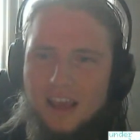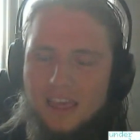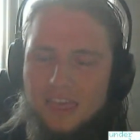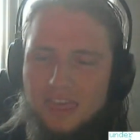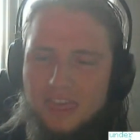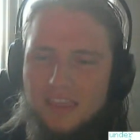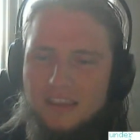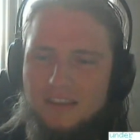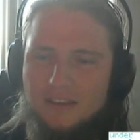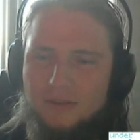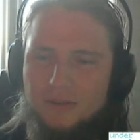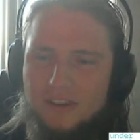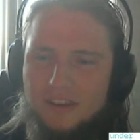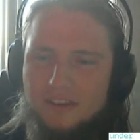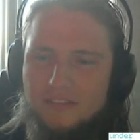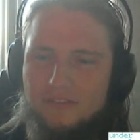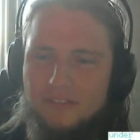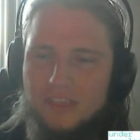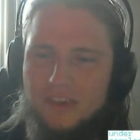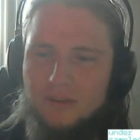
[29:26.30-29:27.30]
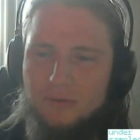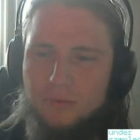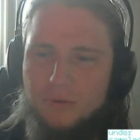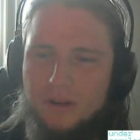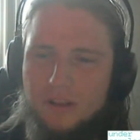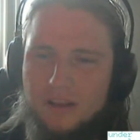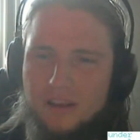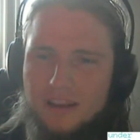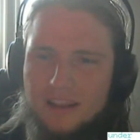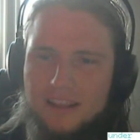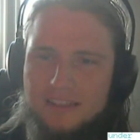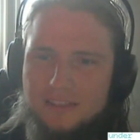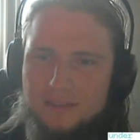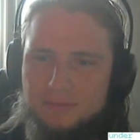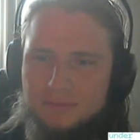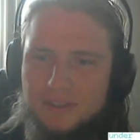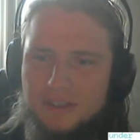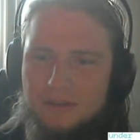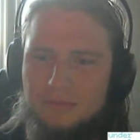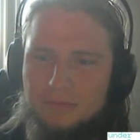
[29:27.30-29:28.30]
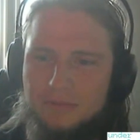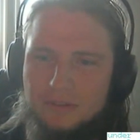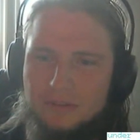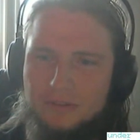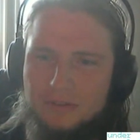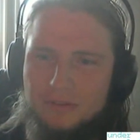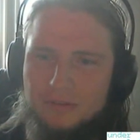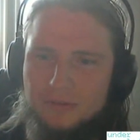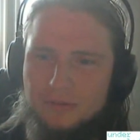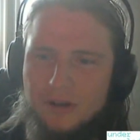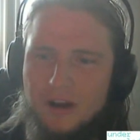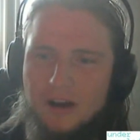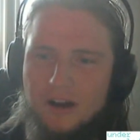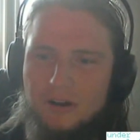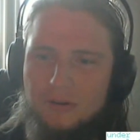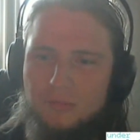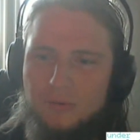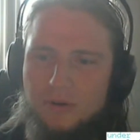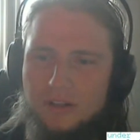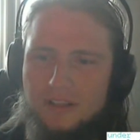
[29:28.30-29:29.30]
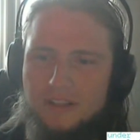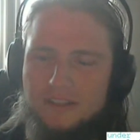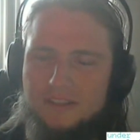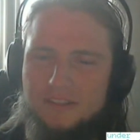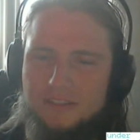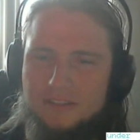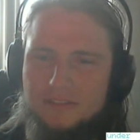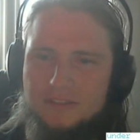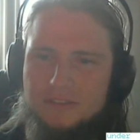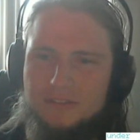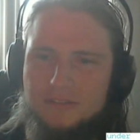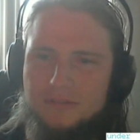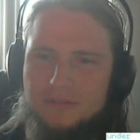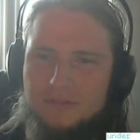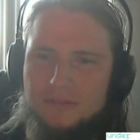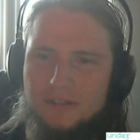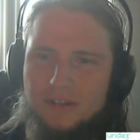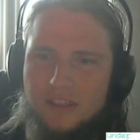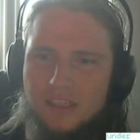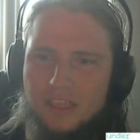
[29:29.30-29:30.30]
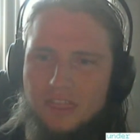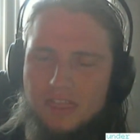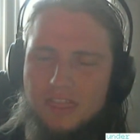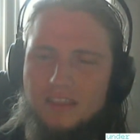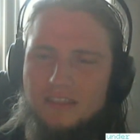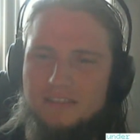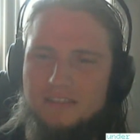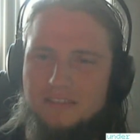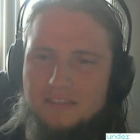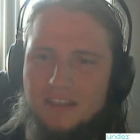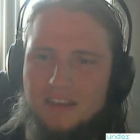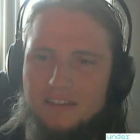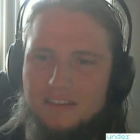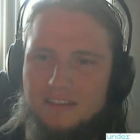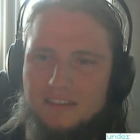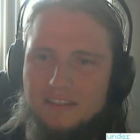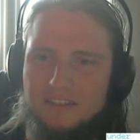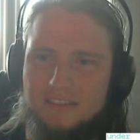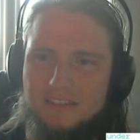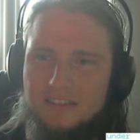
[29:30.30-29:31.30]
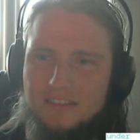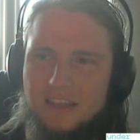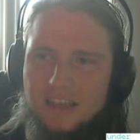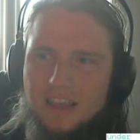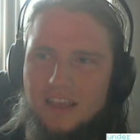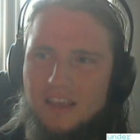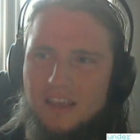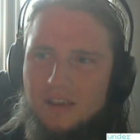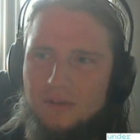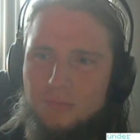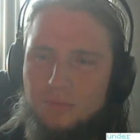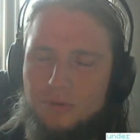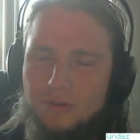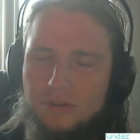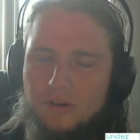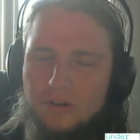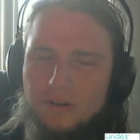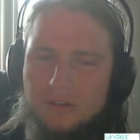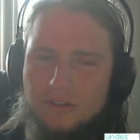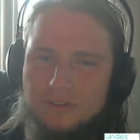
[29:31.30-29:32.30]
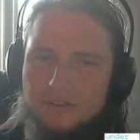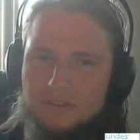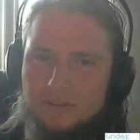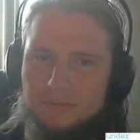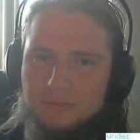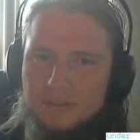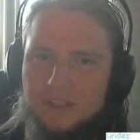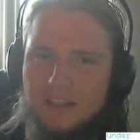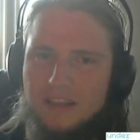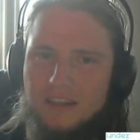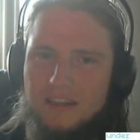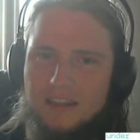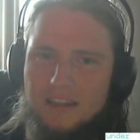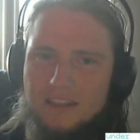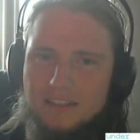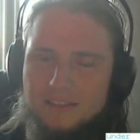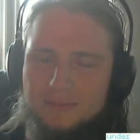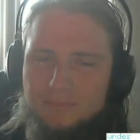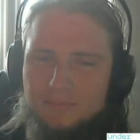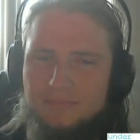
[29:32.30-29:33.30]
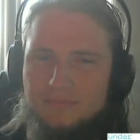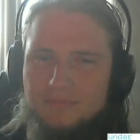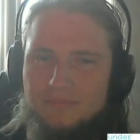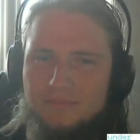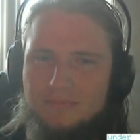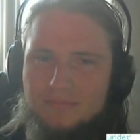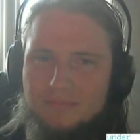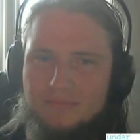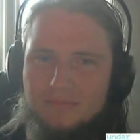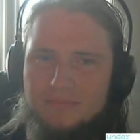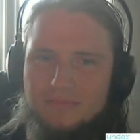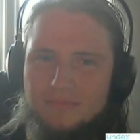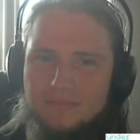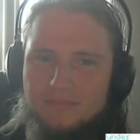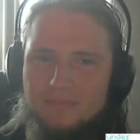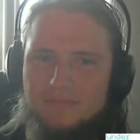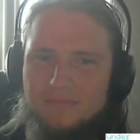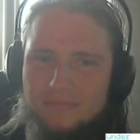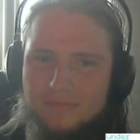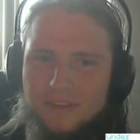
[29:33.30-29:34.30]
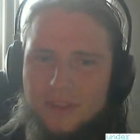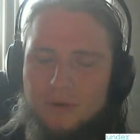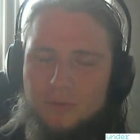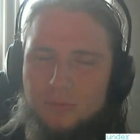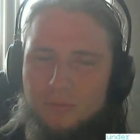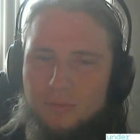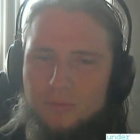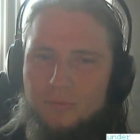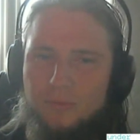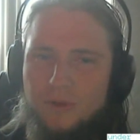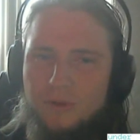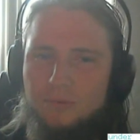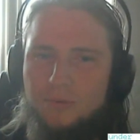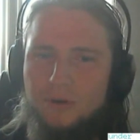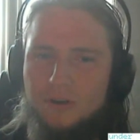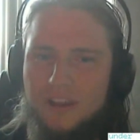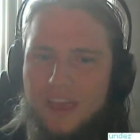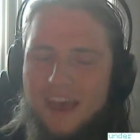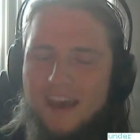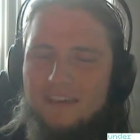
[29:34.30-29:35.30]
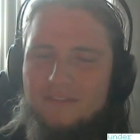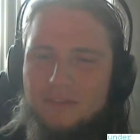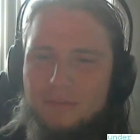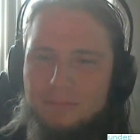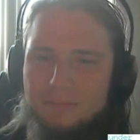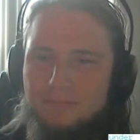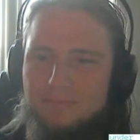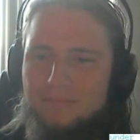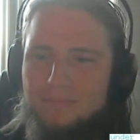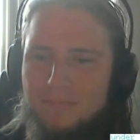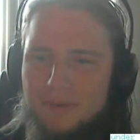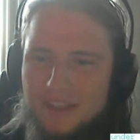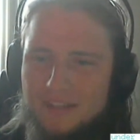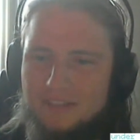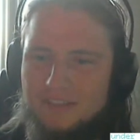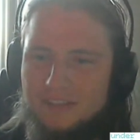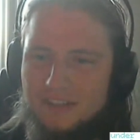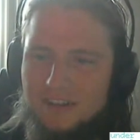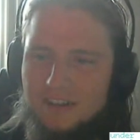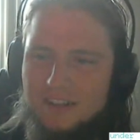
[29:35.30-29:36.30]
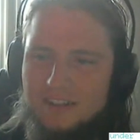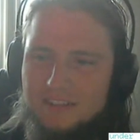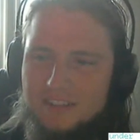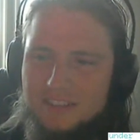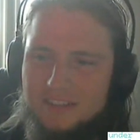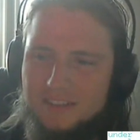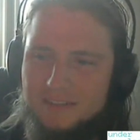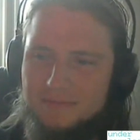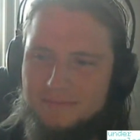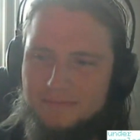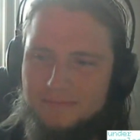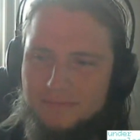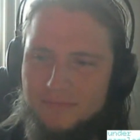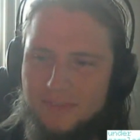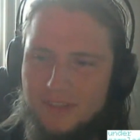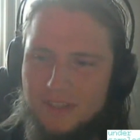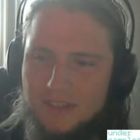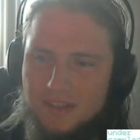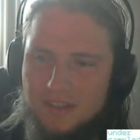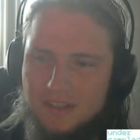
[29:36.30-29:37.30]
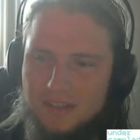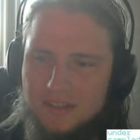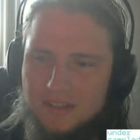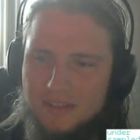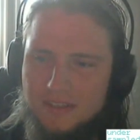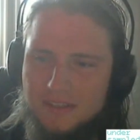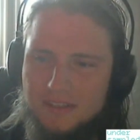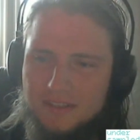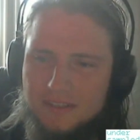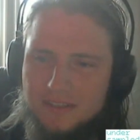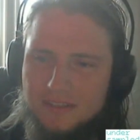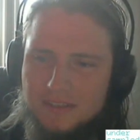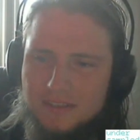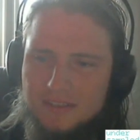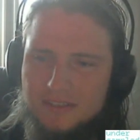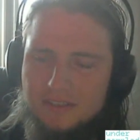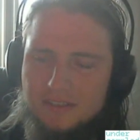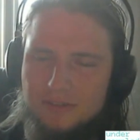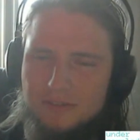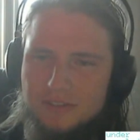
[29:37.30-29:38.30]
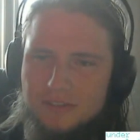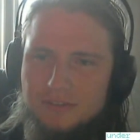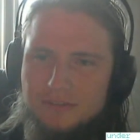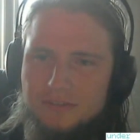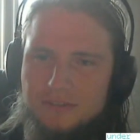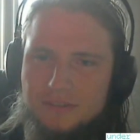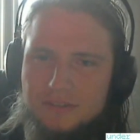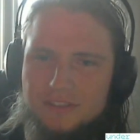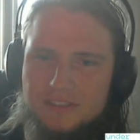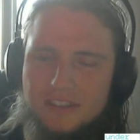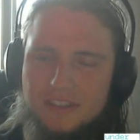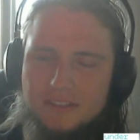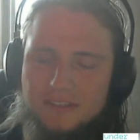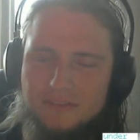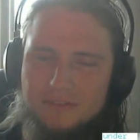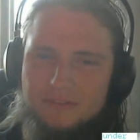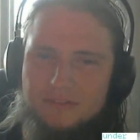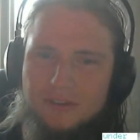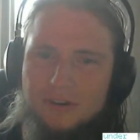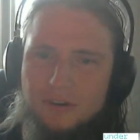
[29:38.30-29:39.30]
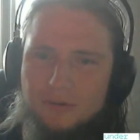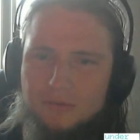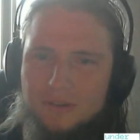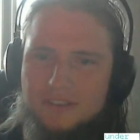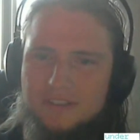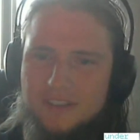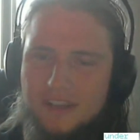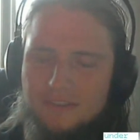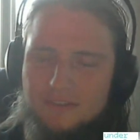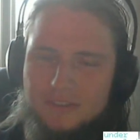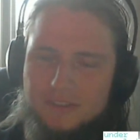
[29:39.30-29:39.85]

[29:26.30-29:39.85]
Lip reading: think if there were less people who are willing to do things like this, it would also be less, we would have a better culture. So you yourself always have